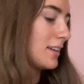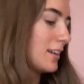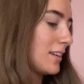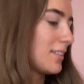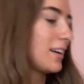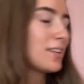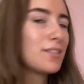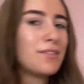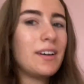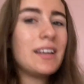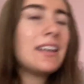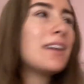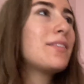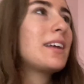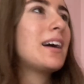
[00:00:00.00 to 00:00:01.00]
It's nice fit, and
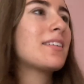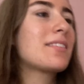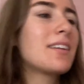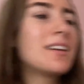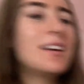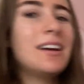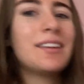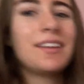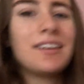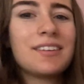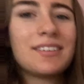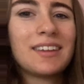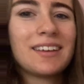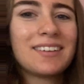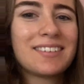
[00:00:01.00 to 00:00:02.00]
it even has these
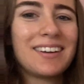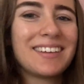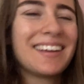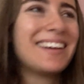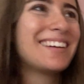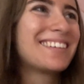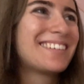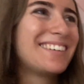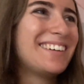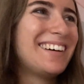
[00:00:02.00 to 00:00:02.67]
things on it as well.